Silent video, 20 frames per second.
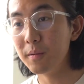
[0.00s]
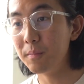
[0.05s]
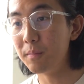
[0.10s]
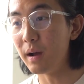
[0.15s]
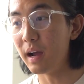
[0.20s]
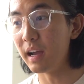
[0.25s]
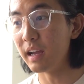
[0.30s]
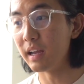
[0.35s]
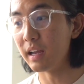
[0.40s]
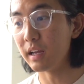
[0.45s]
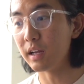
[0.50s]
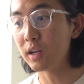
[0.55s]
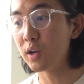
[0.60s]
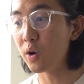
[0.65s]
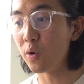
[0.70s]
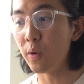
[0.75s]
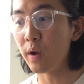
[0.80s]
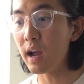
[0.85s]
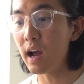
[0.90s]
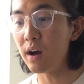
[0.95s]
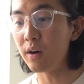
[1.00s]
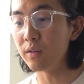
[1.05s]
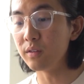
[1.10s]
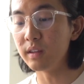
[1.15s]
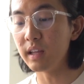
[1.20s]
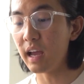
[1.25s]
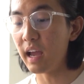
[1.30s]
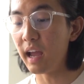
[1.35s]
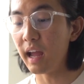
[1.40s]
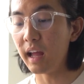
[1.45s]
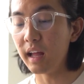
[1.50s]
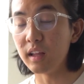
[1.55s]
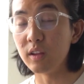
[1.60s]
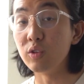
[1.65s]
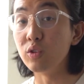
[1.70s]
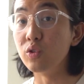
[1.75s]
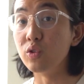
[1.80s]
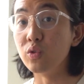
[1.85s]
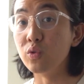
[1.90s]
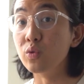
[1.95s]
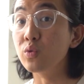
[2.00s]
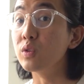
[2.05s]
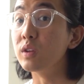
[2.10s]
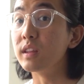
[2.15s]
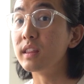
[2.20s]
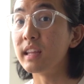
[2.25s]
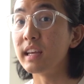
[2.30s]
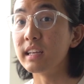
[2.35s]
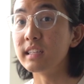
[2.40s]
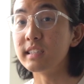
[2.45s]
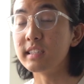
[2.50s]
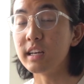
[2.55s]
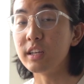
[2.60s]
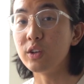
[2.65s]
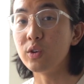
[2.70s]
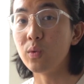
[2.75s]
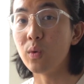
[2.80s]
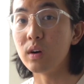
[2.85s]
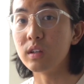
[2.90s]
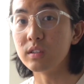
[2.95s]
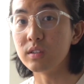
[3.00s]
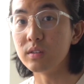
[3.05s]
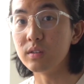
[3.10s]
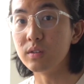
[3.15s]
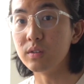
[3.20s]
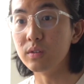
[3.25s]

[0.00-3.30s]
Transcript: by going out there and do the things that you want to